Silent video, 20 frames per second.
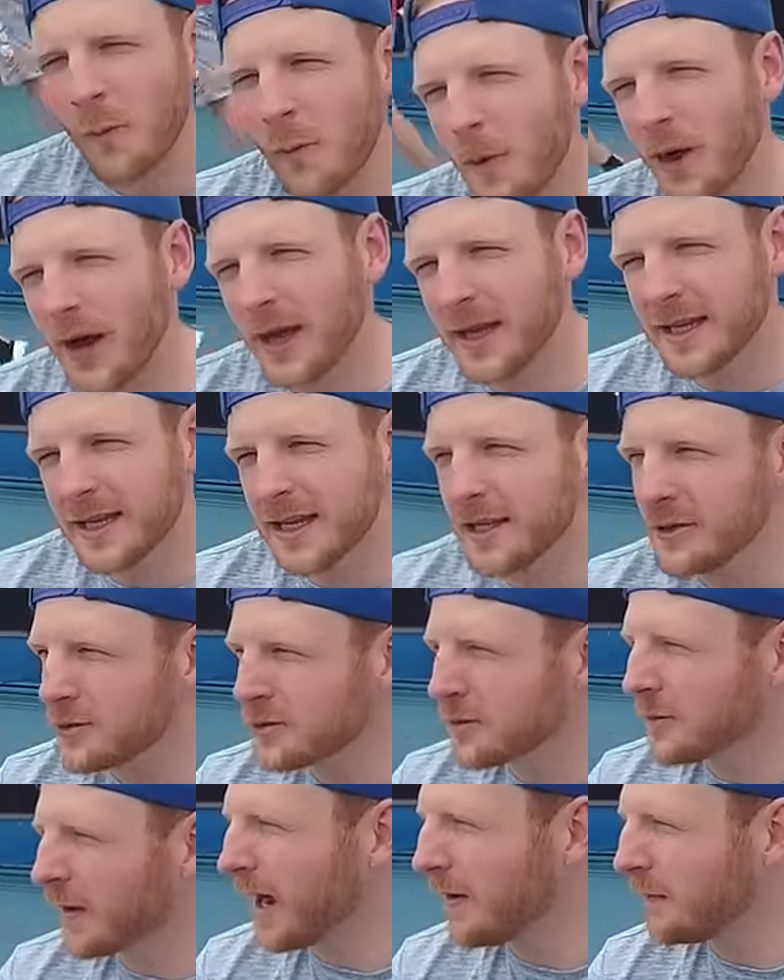What can
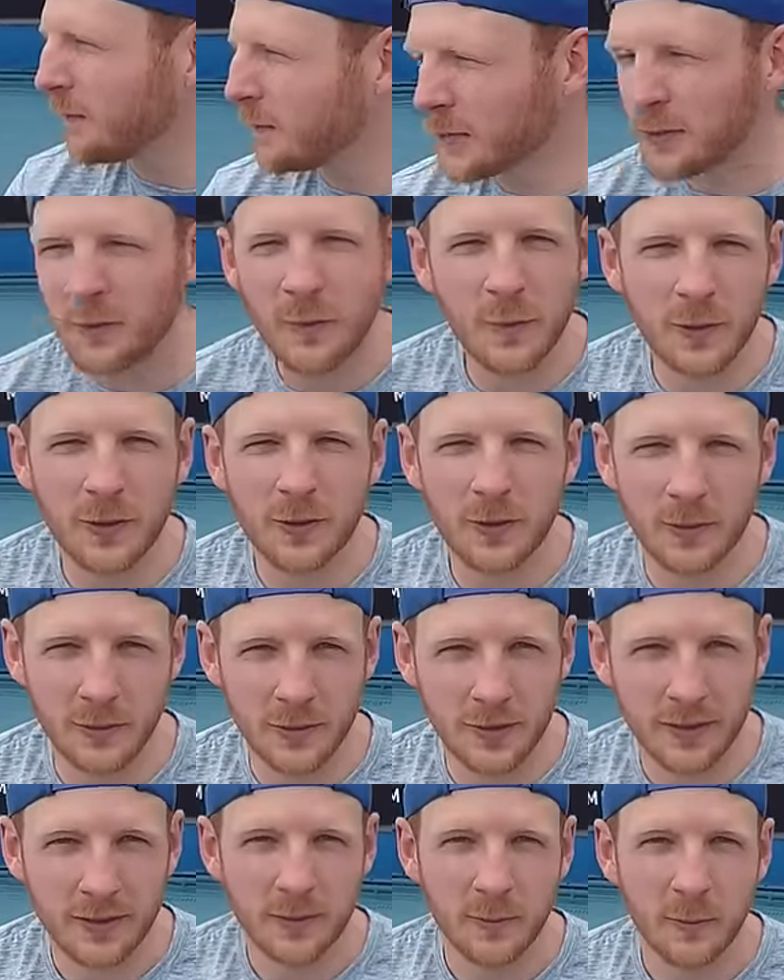travel the world
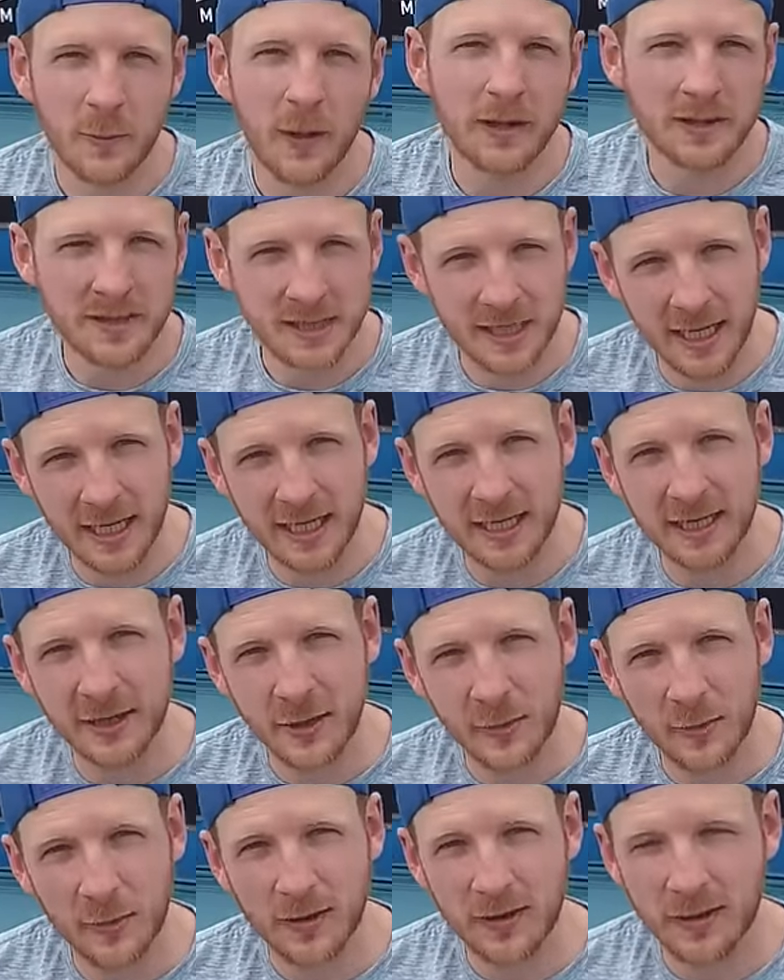while staying in a
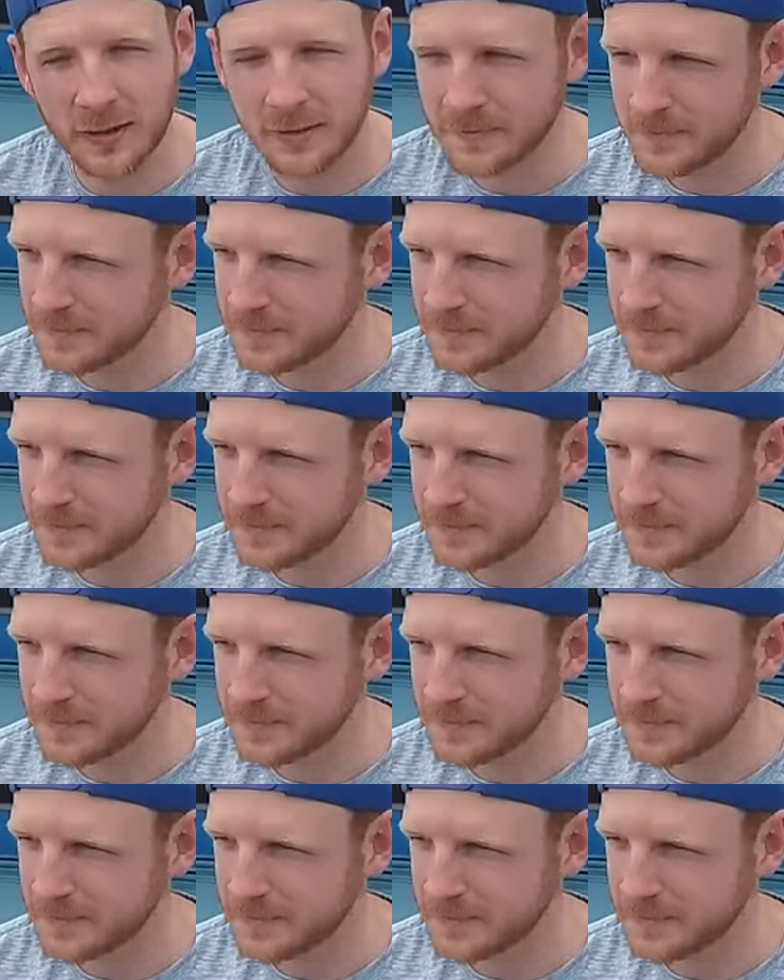corner?